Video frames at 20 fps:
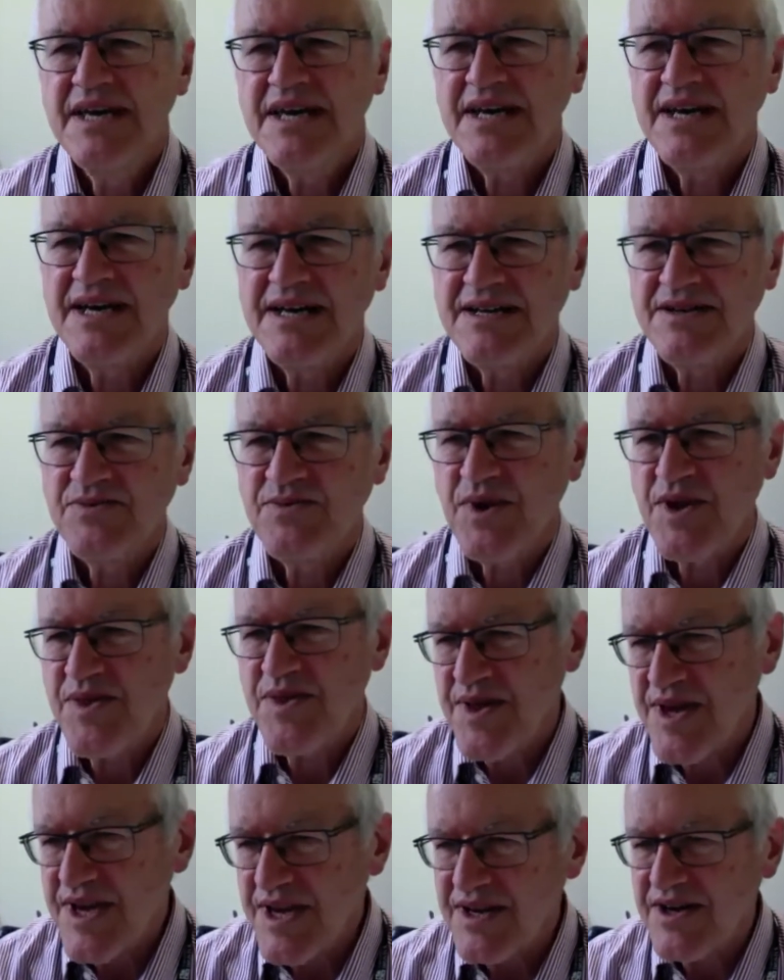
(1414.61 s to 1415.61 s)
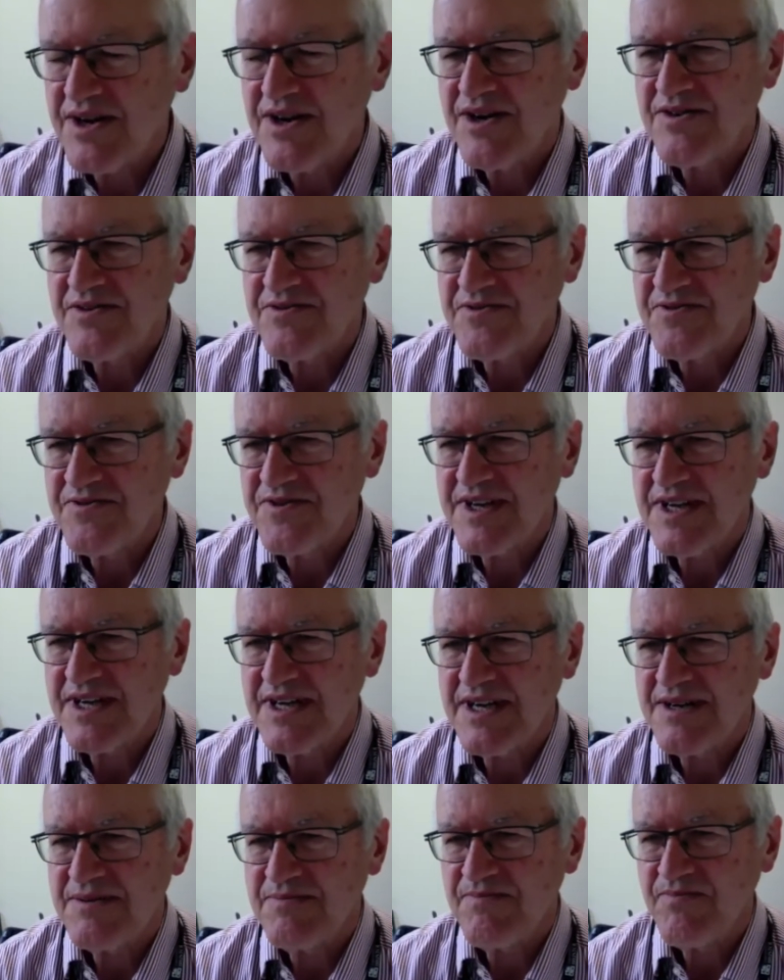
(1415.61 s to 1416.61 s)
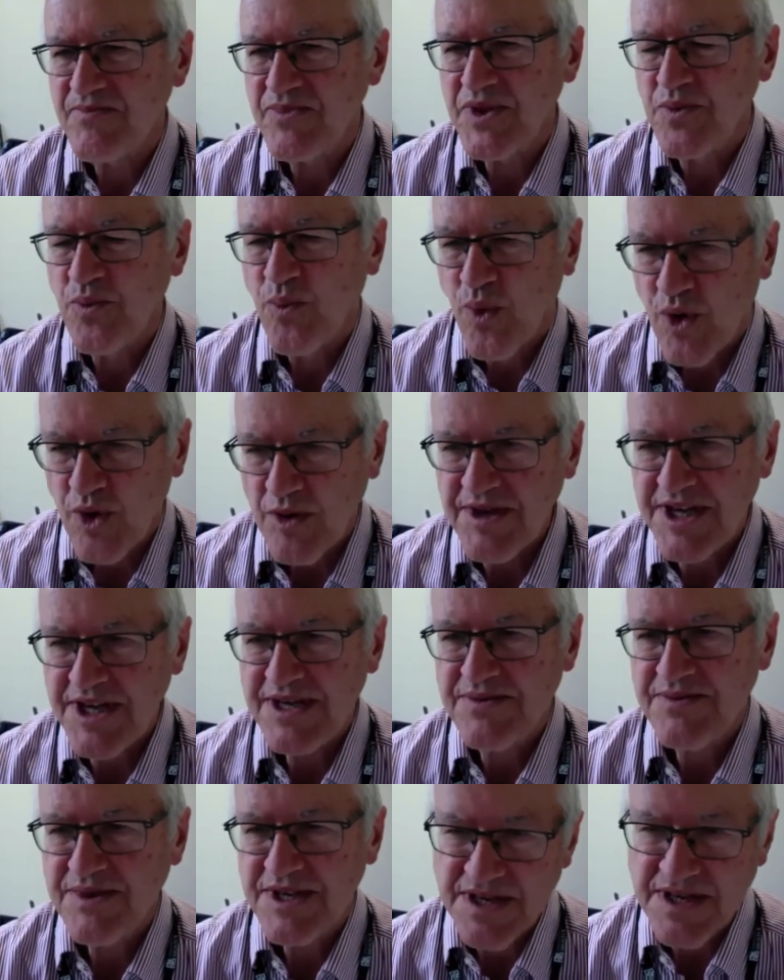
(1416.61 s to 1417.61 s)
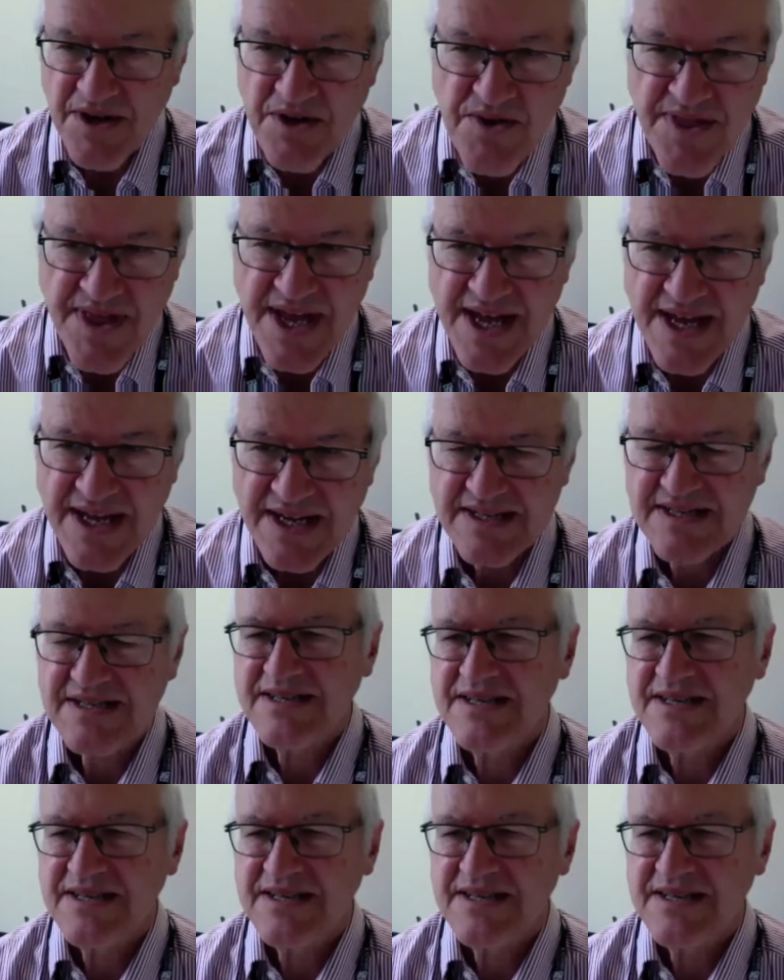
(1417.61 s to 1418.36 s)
And we think of warming, we know that,